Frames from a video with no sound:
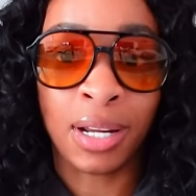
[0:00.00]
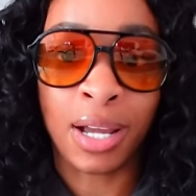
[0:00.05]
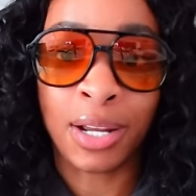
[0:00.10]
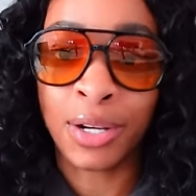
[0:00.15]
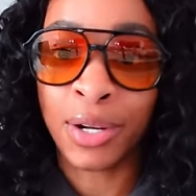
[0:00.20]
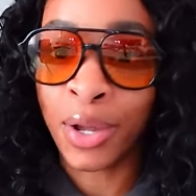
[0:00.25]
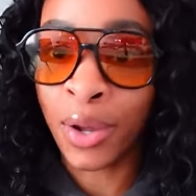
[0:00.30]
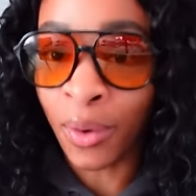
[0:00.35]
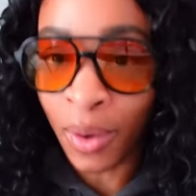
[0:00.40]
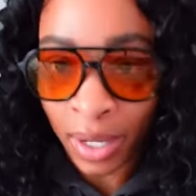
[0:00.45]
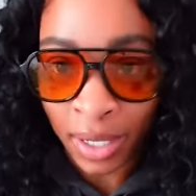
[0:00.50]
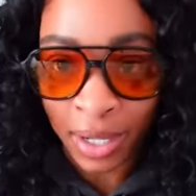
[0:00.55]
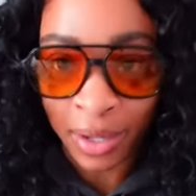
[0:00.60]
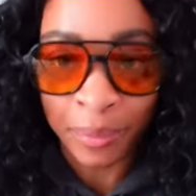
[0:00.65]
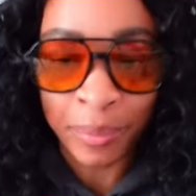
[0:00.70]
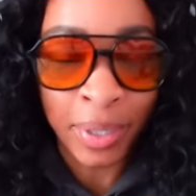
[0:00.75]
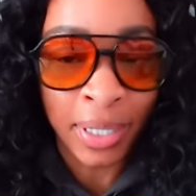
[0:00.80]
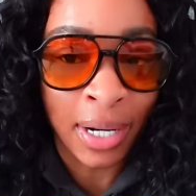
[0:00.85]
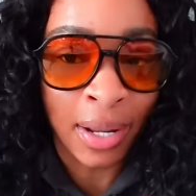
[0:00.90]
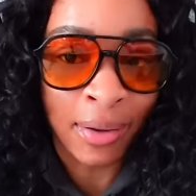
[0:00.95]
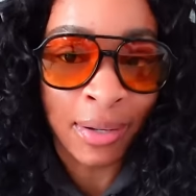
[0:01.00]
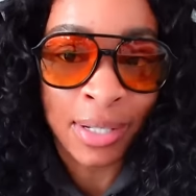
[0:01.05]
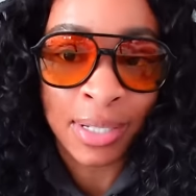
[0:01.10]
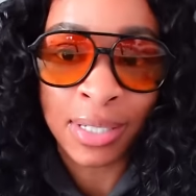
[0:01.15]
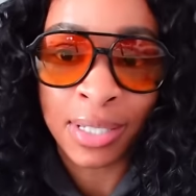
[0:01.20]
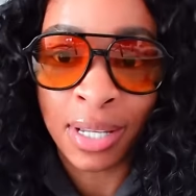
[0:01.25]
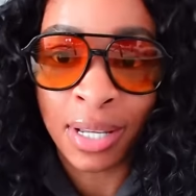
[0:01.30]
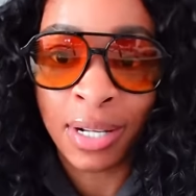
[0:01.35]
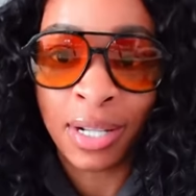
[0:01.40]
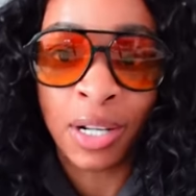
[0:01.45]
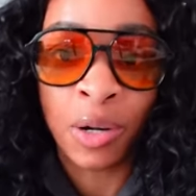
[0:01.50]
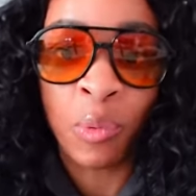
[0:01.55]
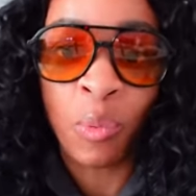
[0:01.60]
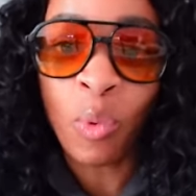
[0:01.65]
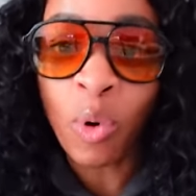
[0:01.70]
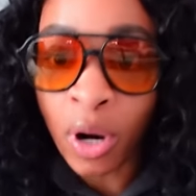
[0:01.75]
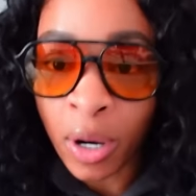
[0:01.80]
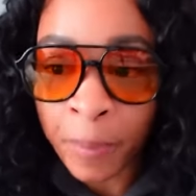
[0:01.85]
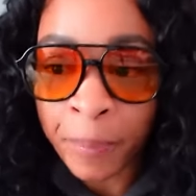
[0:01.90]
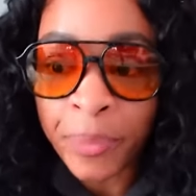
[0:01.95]
Y'all know I love being out in the sun and the
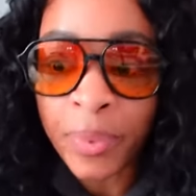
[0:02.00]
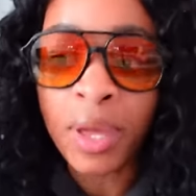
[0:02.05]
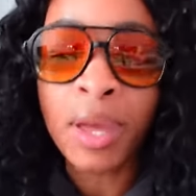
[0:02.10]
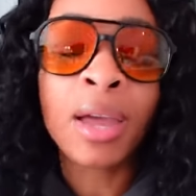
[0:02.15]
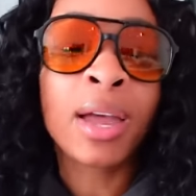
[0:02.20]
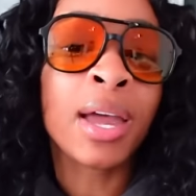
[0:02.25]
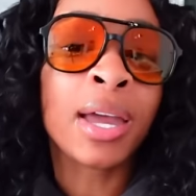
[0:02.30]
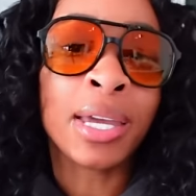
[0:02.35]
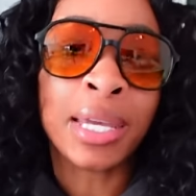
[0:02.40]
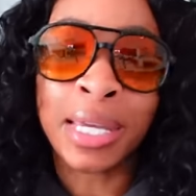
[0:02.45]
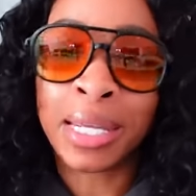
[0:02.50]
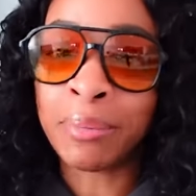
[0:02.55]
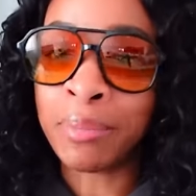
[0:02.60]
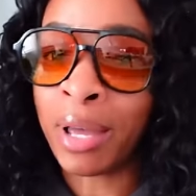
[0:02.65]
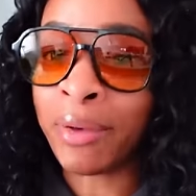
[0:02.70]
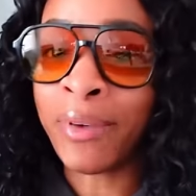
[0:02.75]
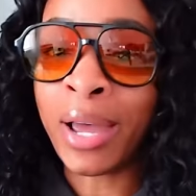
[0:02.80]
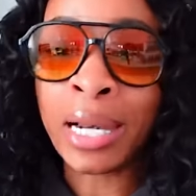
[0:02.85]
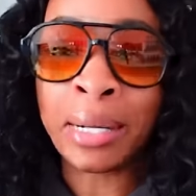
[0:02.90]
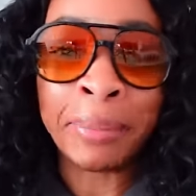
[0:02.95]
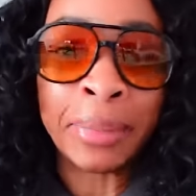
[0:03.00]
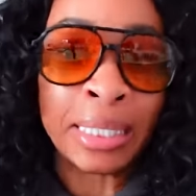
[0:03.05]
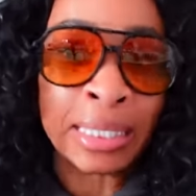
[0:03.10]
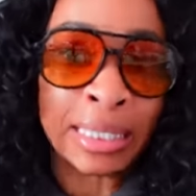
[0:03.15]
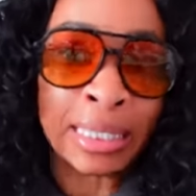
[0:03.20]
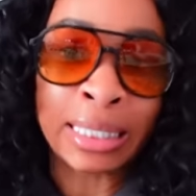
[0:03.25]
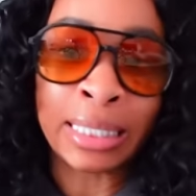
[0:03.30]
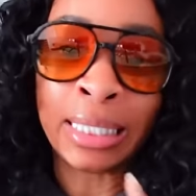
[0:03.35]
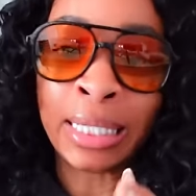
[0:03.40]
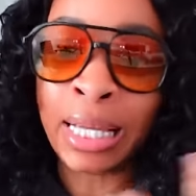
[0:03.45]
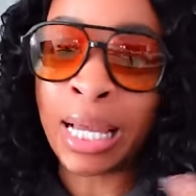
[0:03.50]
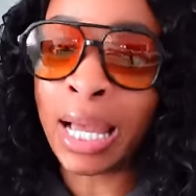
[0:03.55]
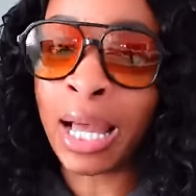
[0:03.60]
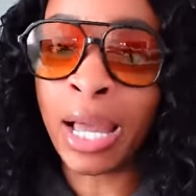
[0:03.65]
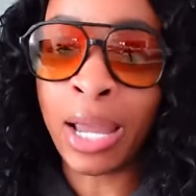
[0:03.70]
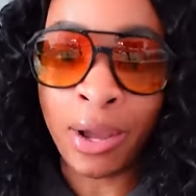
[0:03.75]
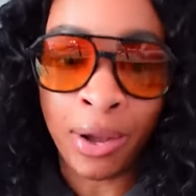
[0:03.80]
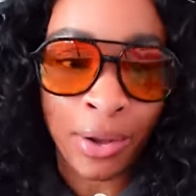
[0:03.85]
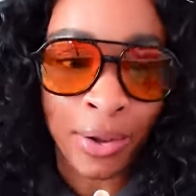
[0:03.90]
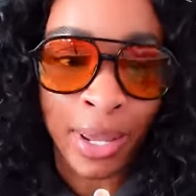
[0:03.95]
warmth, getting my vitamin D,
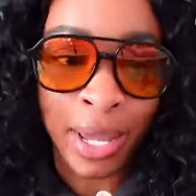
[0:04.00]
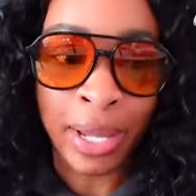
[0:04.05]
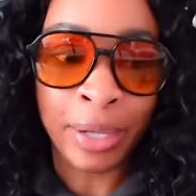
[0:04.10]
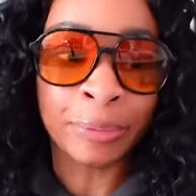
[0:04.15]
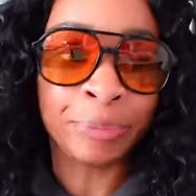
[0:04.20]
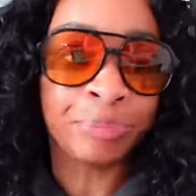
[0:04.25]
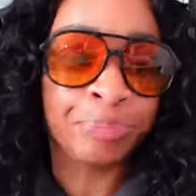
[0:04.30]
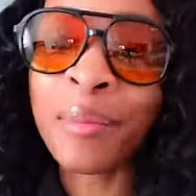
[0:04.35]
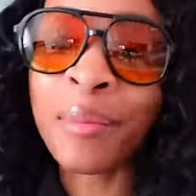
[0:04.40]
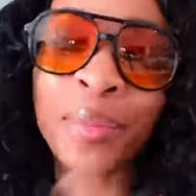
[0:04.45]
all that.